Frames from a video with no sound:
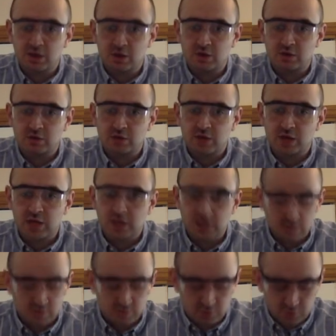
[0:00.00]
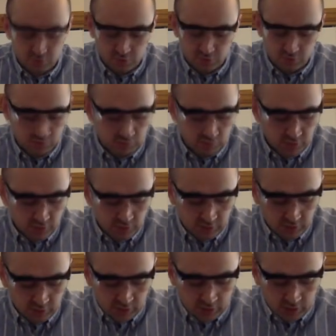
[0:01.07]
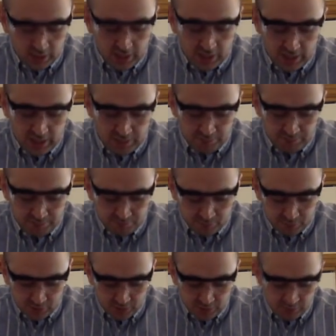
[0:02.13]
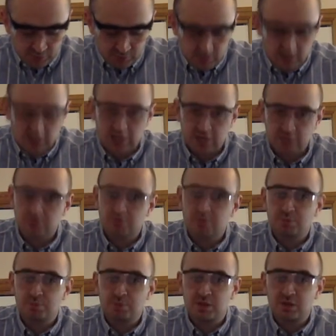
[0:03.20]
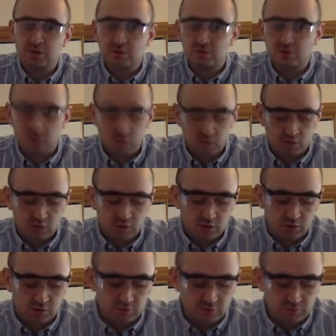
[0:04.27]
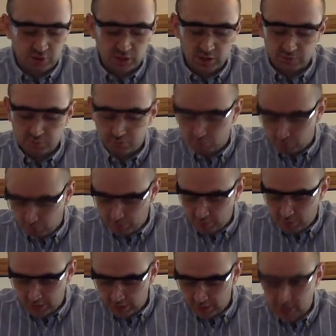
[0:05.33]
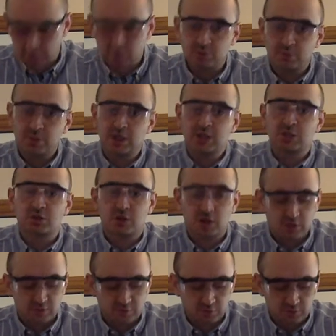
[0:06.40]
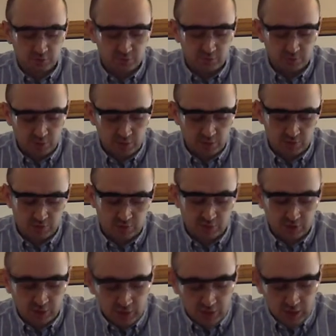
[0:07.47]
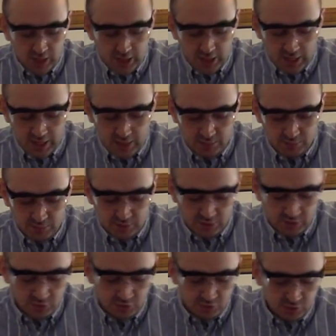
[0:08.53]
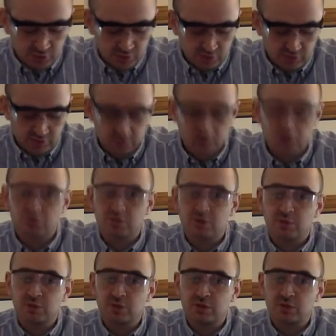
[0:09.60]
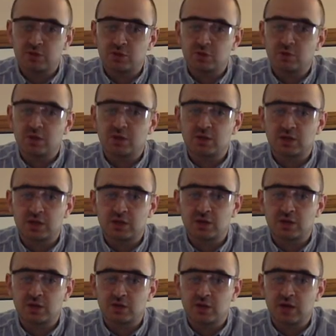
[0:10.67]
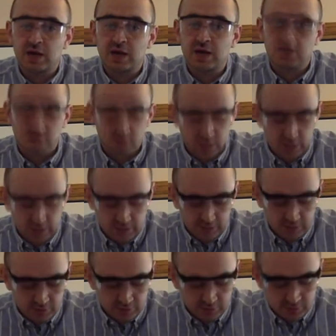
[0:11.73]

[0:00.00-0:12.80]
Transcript: content in the foods. If you have bits of kind of, in my case, spinach or other foods present, then you're just going to see floating bits and you might think that you have iron,